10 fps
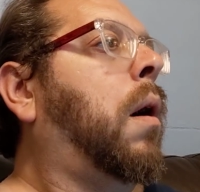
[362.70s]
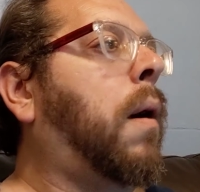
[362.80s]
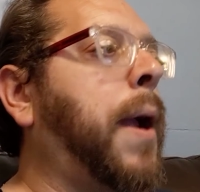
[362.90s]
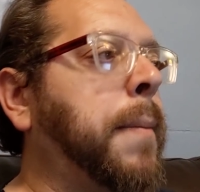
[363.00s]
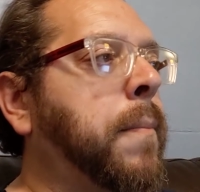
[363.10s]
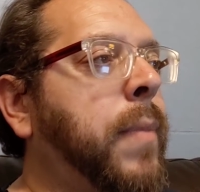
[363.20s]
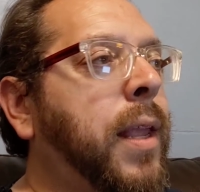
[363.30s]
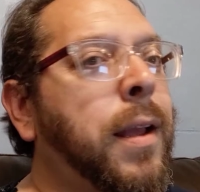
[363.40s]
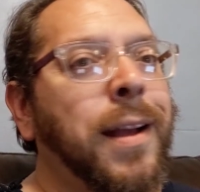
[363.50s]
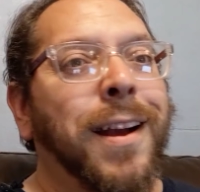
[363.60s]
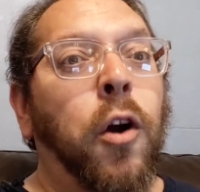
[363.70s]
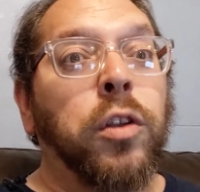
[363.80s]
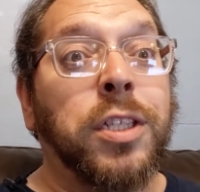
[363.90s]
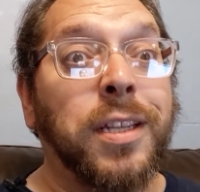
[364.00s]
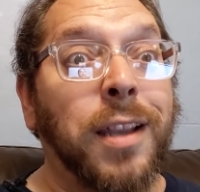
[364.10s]
All right.
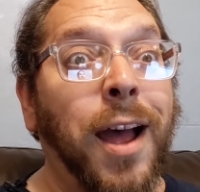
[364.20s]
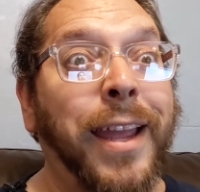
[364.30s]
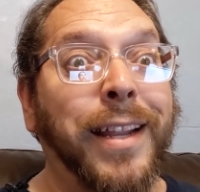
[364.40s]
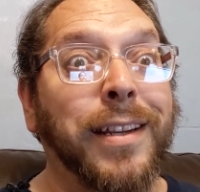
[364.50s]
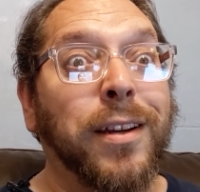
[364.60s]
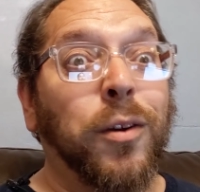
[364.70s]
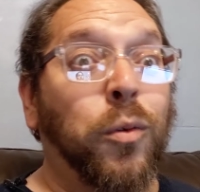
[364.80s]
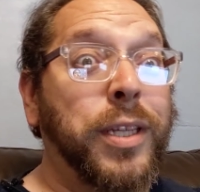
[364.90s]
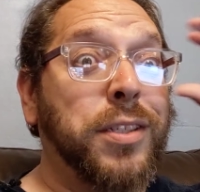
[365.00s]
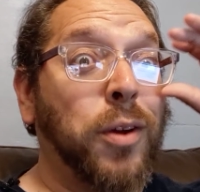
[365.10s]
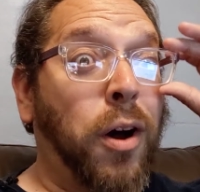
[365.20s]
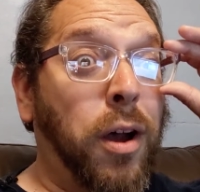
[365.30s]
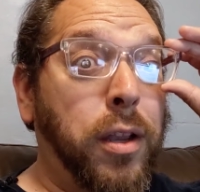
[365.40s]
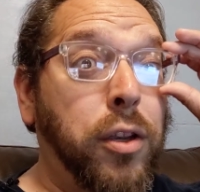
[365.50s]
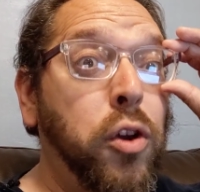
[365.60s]
Tonight, we
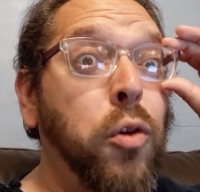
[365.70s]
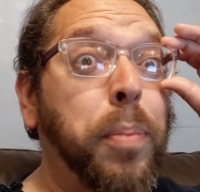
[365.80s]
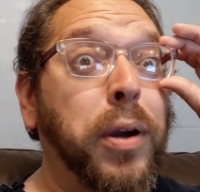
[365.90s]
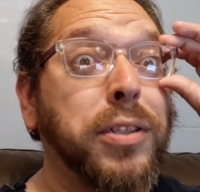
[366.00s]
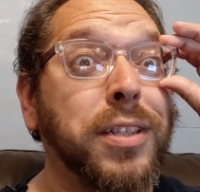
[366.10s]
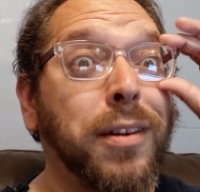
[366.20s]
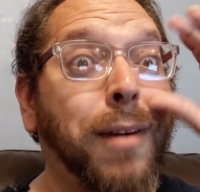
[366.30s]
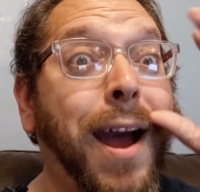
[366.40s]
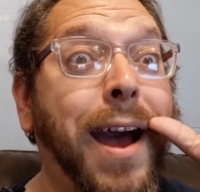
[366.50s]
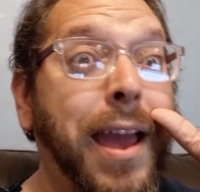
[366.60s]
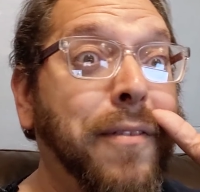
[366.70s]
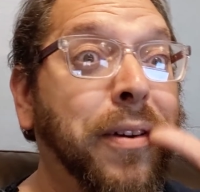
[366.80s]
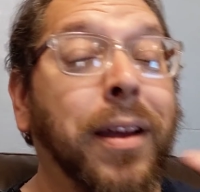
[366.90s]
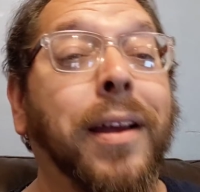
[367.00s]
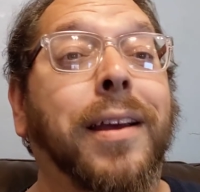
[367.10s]
saw a new person
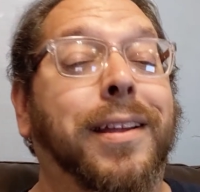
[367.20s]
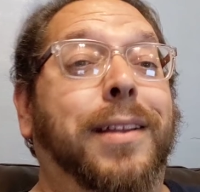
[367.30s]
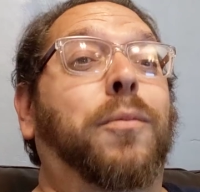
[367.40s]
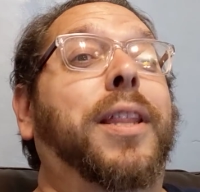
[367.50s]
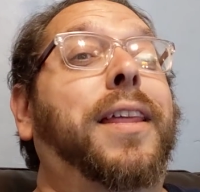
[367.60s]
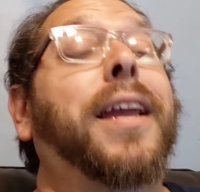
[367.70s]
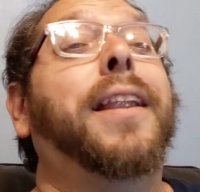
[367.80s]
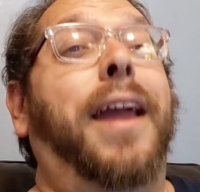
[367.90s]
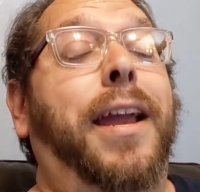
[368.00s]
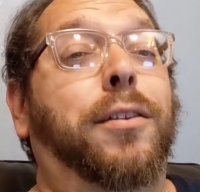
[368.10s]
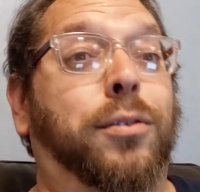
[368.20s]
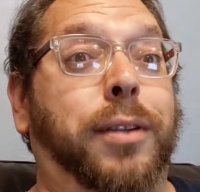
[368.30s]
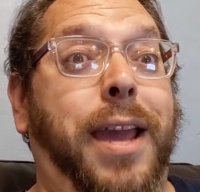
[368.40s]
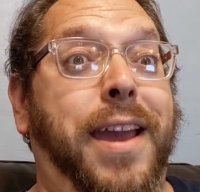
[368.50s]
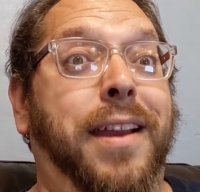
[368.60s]
arrive within
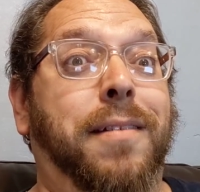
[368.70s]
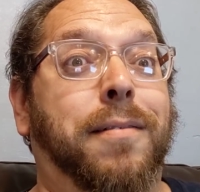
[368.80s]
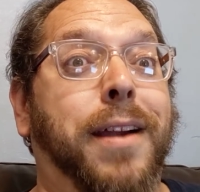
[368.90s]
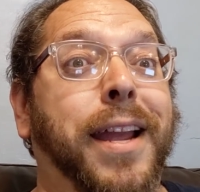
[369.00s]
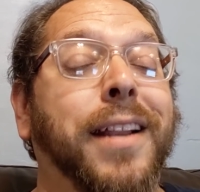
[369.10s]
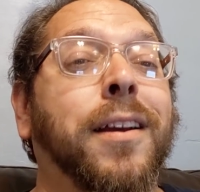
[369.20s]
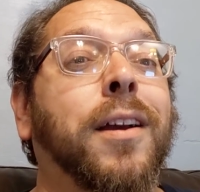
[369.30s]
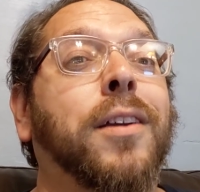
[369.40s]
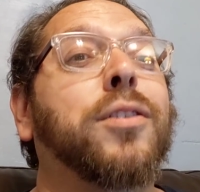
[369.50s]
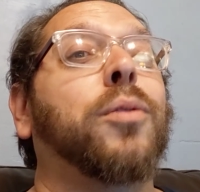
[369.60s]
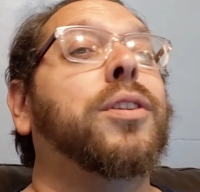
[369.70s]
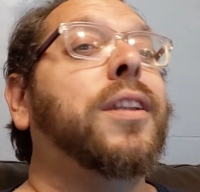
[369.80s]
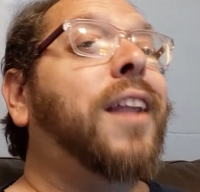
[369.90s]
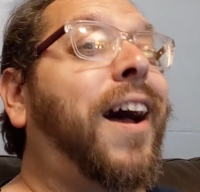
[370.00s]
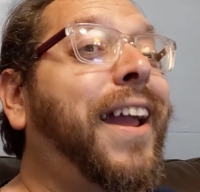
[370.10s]
Andrew Yang, right? So
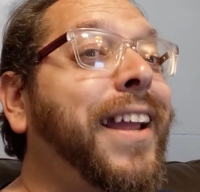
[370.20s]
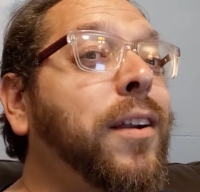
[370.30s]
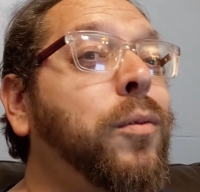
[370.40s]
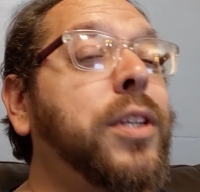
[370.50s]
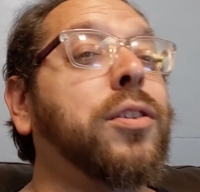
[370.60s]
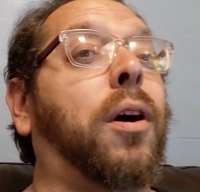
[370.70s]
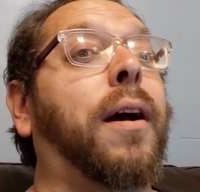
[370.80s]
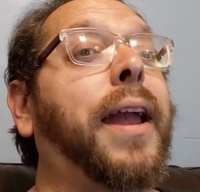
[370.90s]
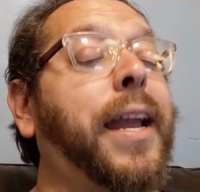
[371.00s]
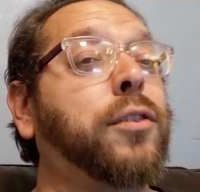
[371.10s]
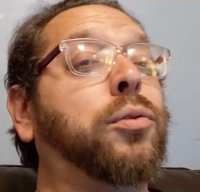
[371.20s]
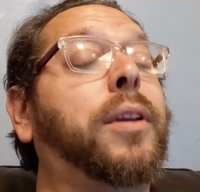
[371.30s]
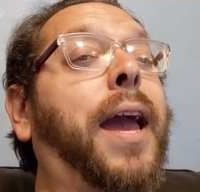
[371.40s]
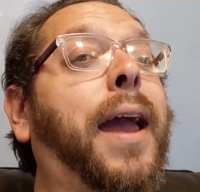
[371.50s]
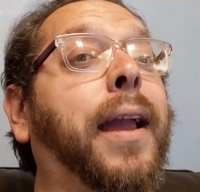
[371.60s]
tonight we saw Andrew
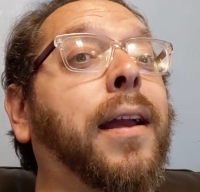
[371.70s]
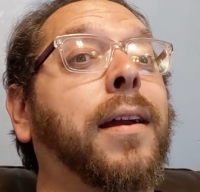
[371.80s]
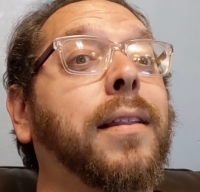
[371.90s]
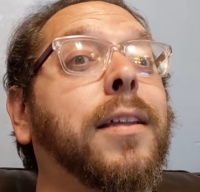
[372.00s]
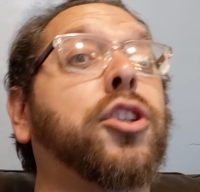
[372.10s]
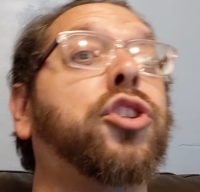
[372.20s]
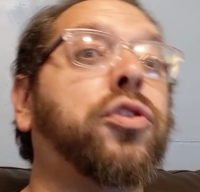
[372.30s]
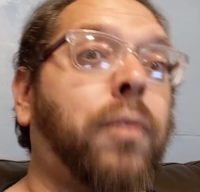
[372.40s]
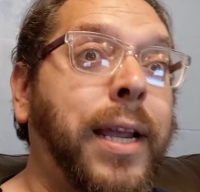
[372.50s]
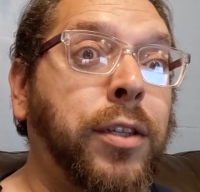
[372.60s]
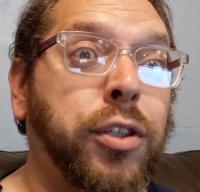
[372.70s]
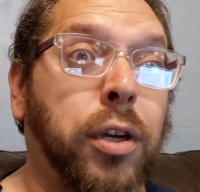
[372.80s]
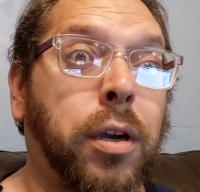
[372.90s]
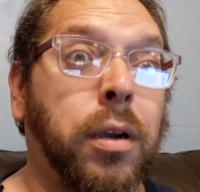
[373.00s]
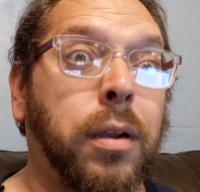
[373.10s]
Yang, The
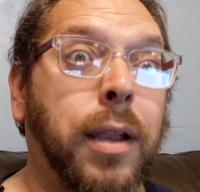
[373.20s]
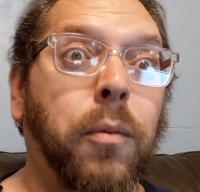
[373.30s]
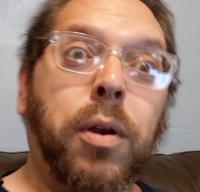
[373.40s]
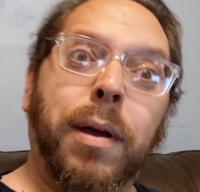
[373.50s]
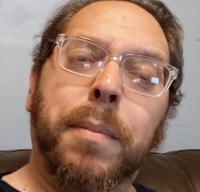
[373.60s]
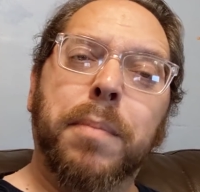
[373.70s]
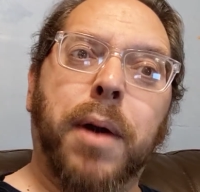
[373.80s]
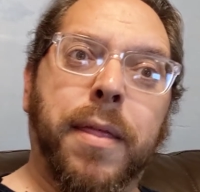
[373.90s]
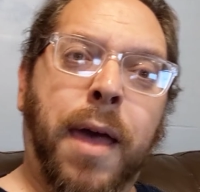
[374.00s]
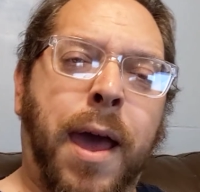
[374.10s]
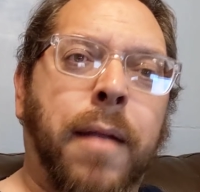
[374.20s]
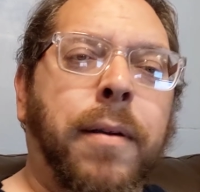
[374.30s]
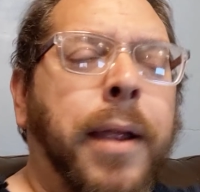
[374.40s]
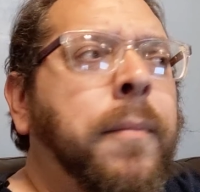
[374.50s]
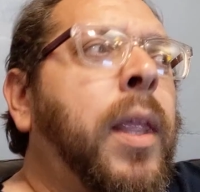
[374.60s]
Stranger. Now, what do I mean by that,
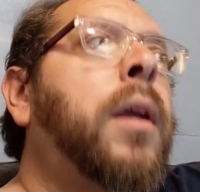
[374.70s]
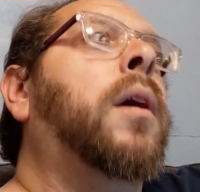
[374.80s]
right?